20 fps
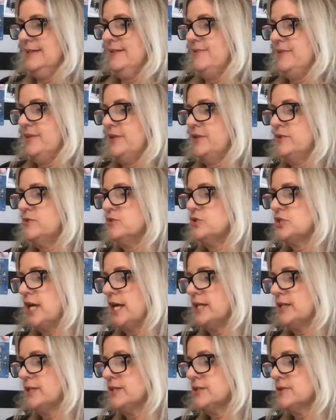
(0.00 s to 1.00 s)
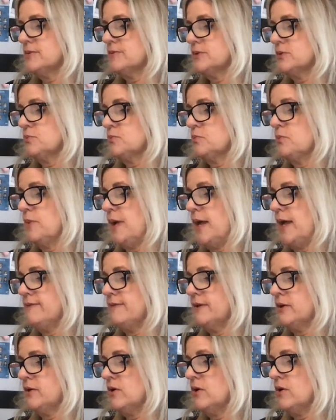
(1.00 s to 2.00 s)
The huge dinosaur was
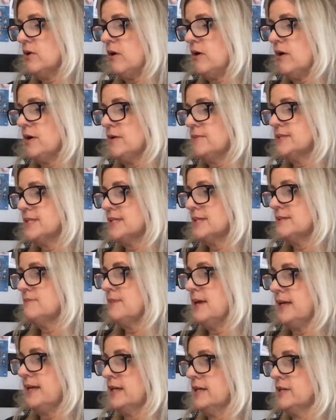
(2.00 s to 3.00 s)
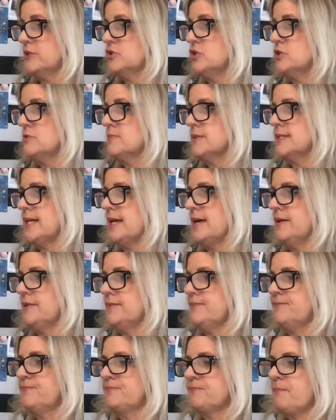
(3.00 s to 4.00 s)
waving her arms and making a tuba
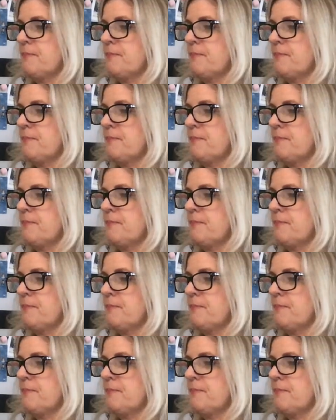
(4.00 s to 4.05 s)
sound.